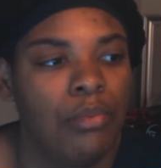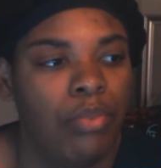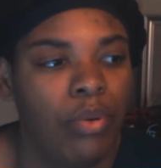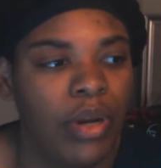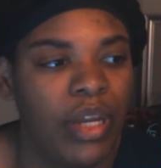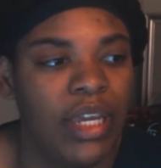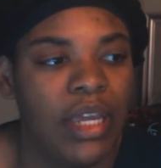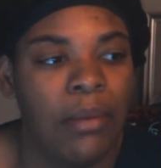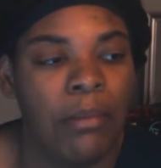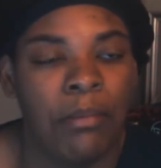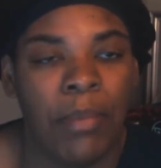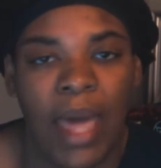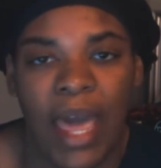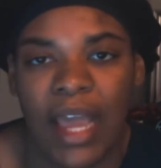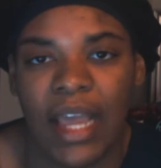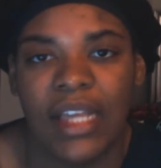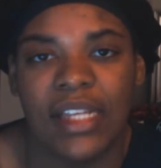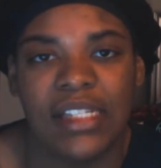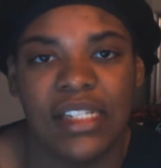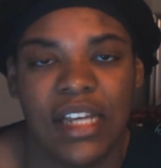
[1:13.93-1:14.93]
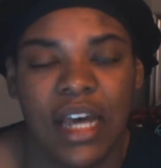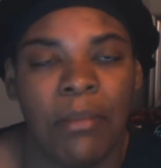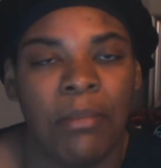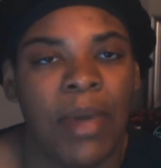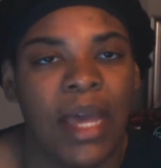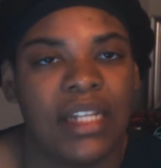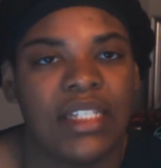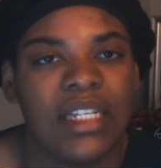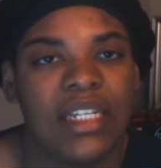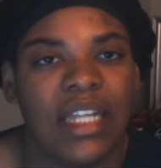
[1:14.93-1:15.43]
bring his
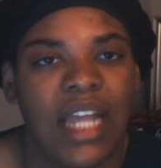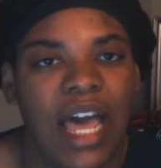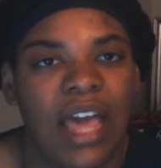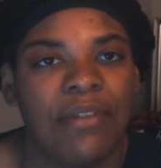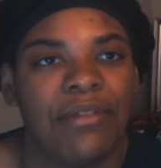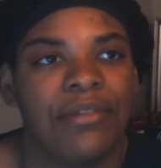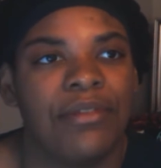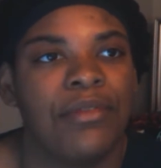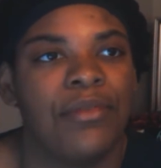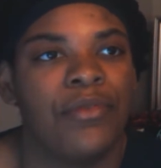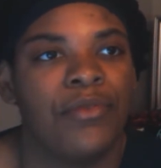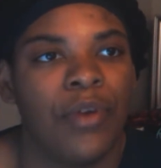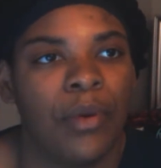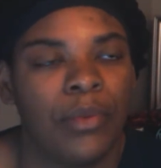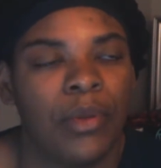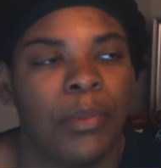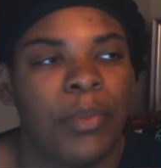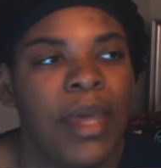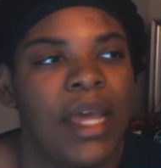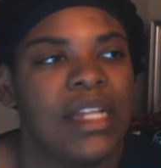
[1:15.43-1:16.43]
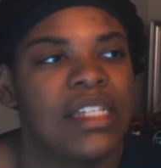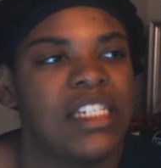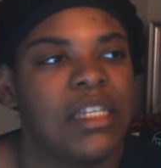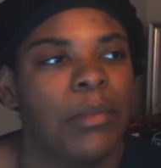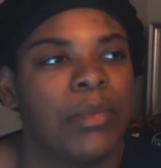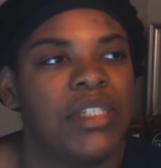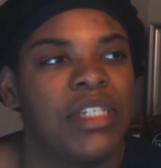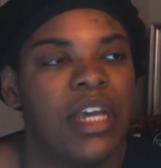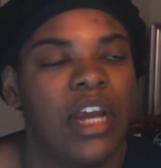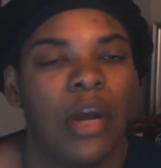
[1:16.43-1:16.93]
son back to life from the Pet
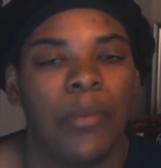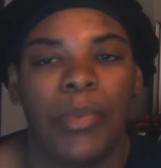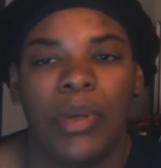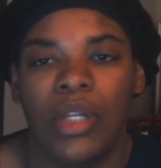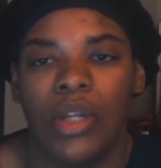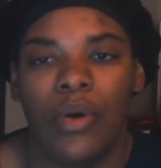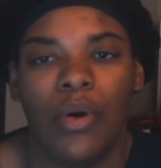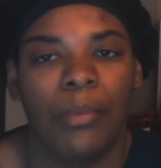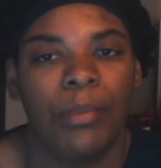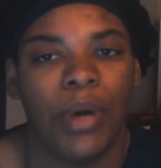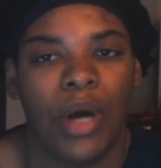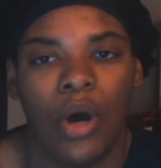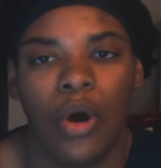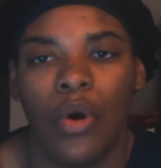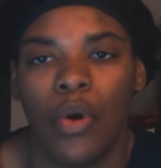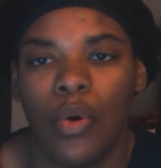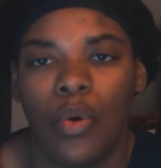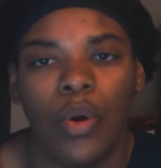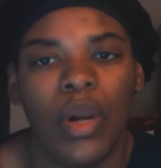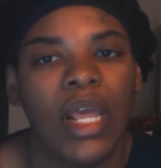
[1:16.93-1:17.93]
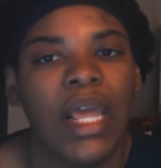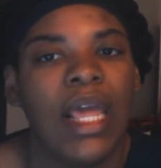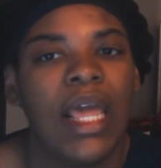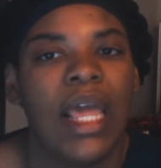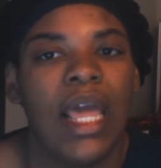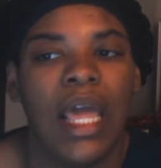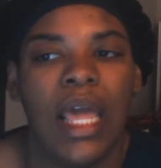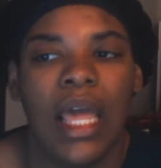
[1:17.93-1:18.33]
Sematary. But lo and behold,